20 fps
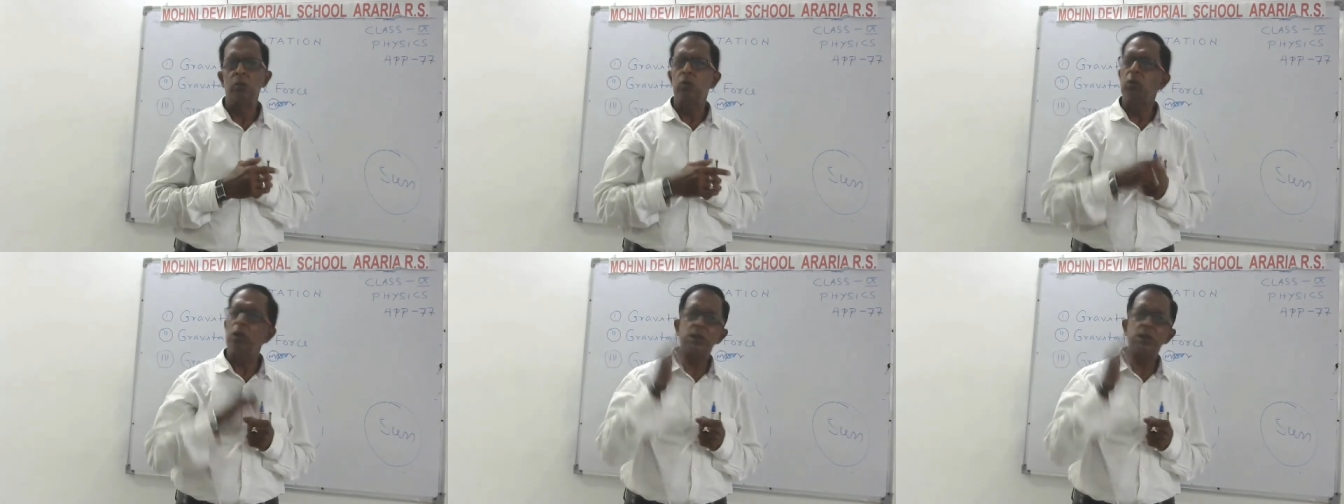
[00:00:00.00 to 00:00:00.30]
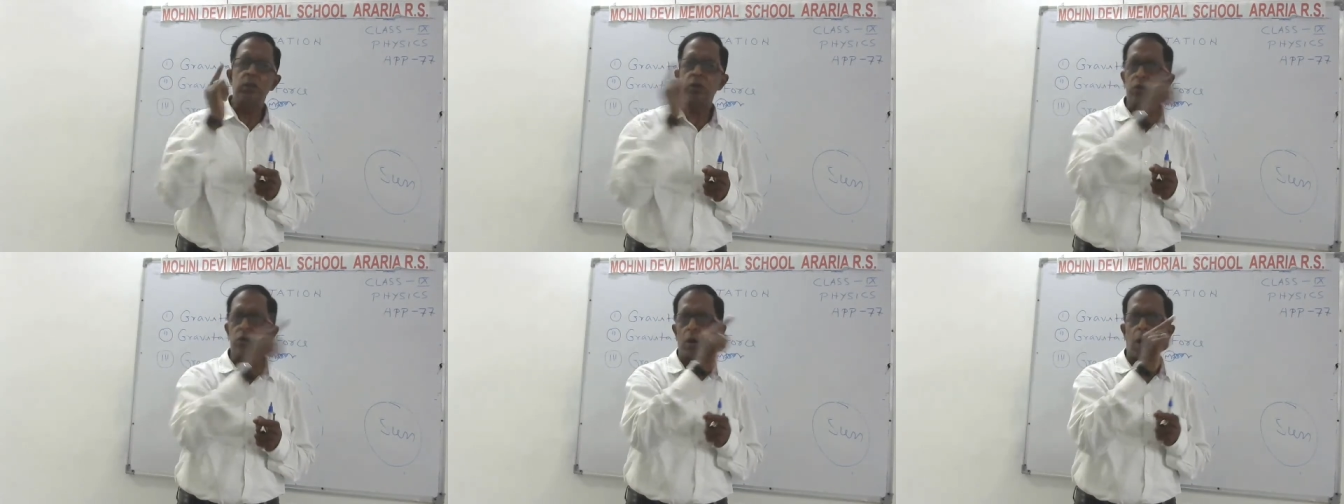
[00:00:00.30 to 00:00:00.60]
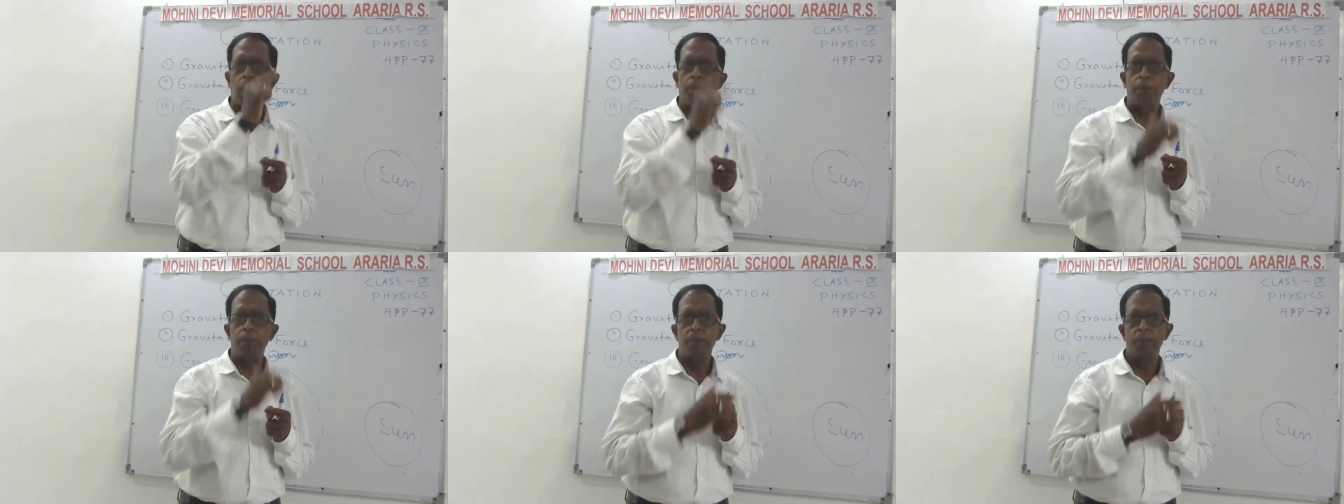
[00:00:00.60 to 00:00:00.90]
to
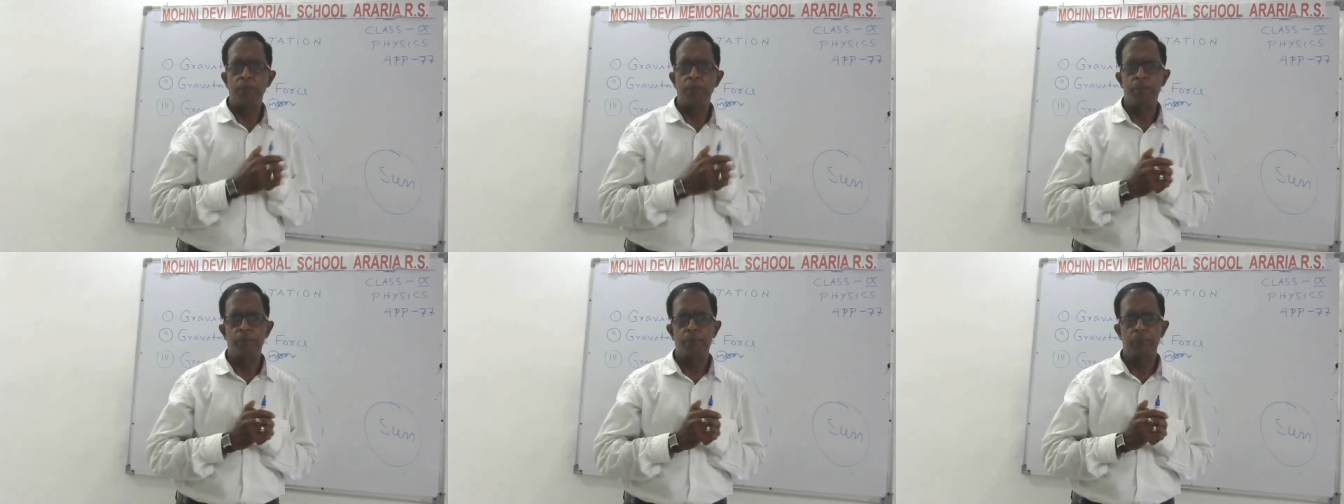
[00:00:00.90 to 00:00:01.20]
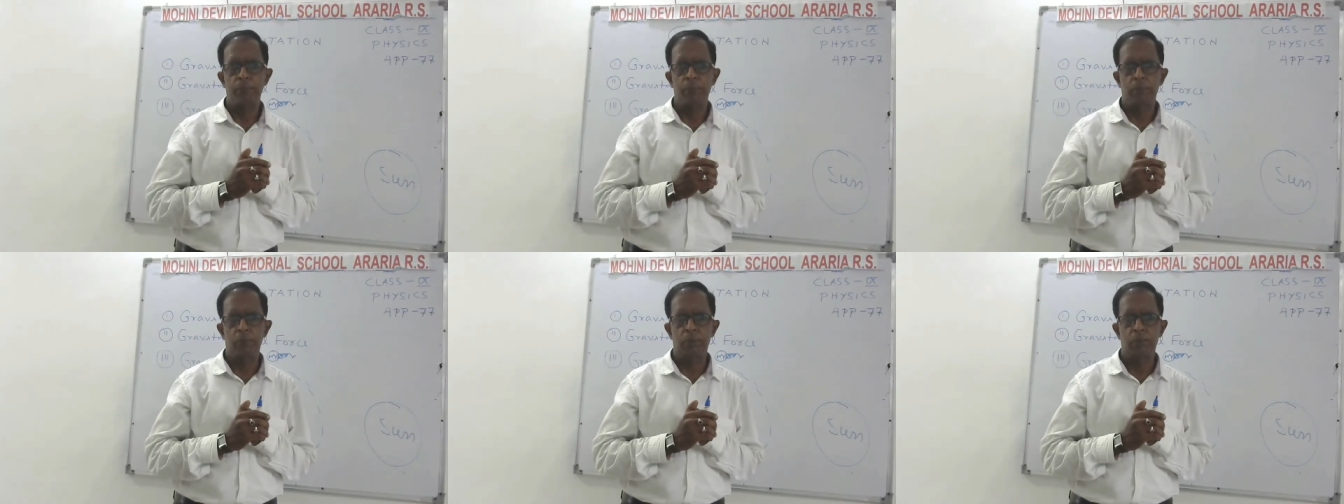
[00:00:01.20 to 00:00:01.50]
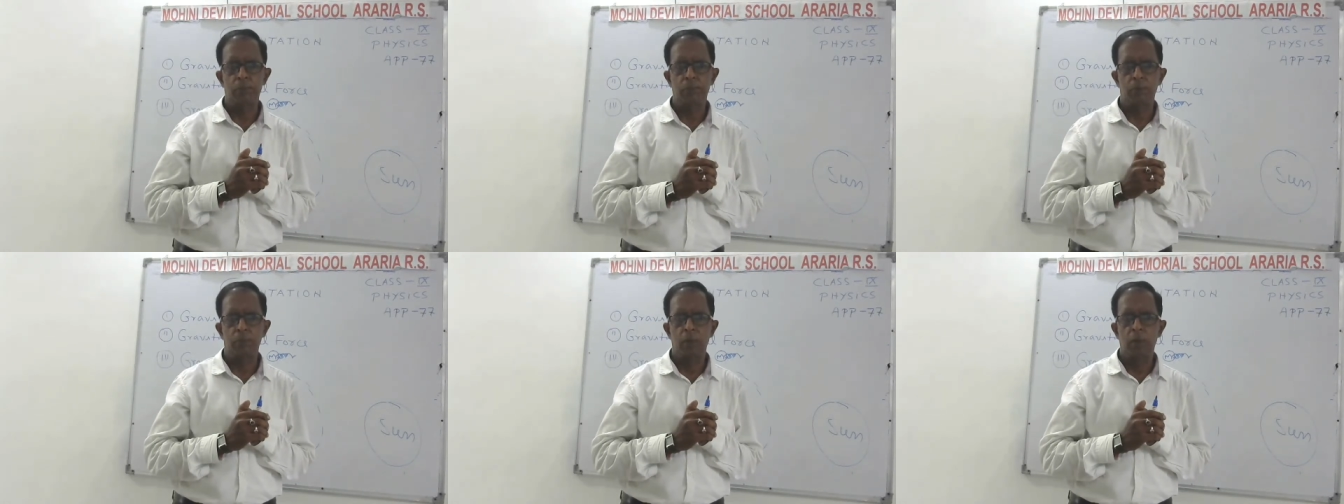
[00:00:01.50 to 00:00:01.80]
stop.
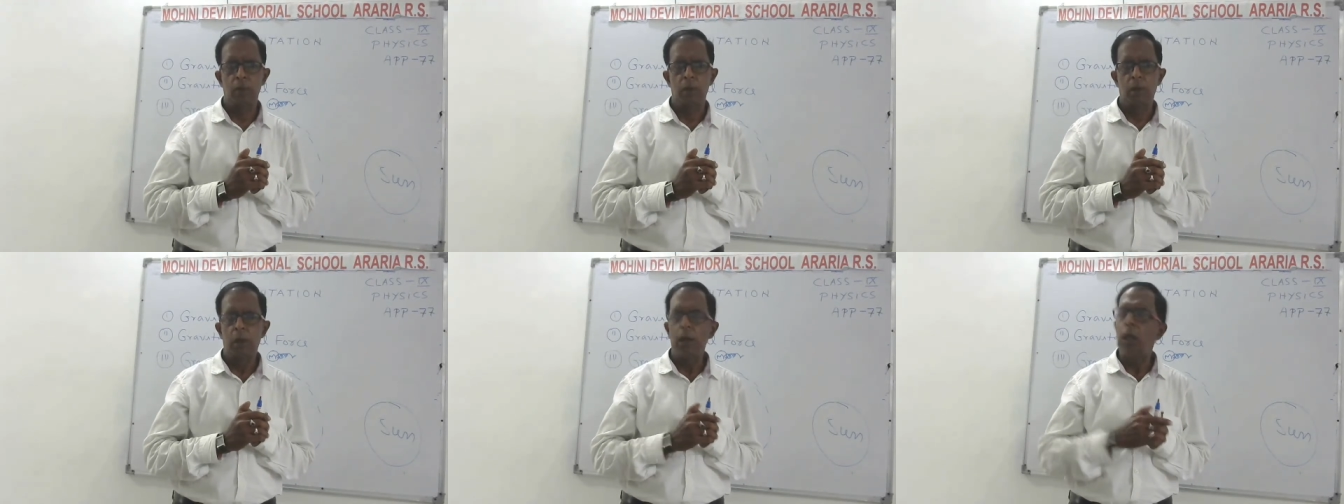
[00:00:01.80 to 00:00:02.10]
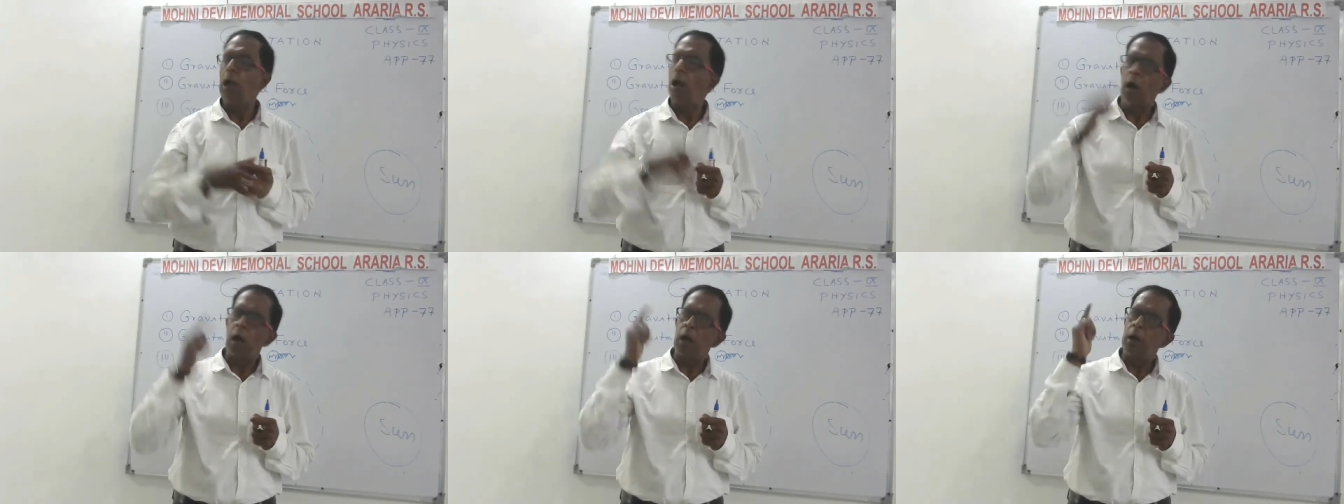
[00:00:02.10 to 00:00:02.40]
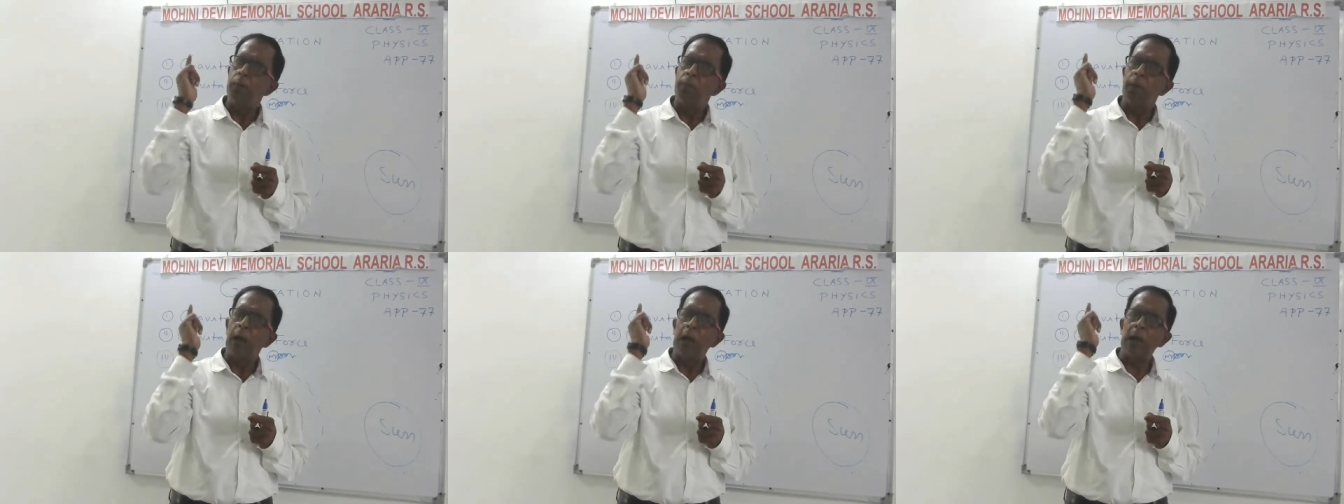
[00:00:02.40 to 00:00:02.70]
An
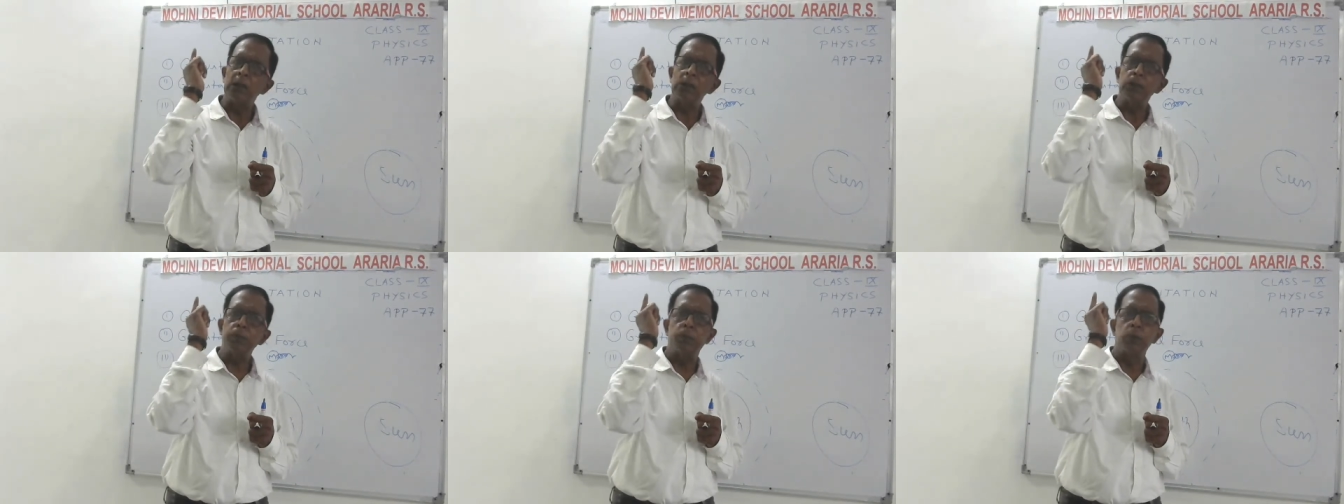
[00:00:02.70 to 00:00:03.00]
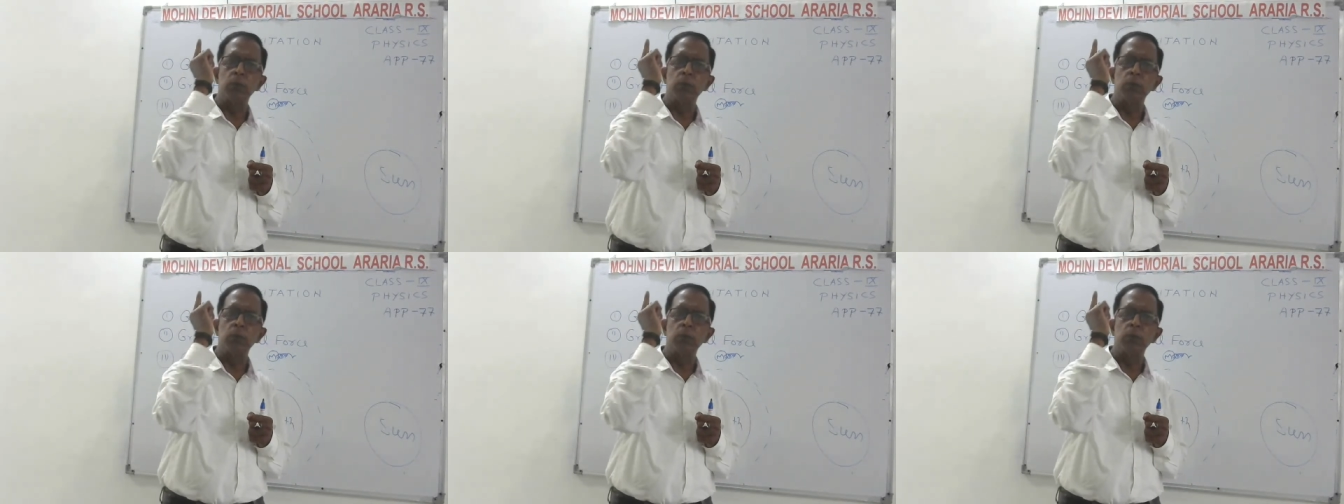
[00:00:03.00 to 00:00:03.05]
unbalanced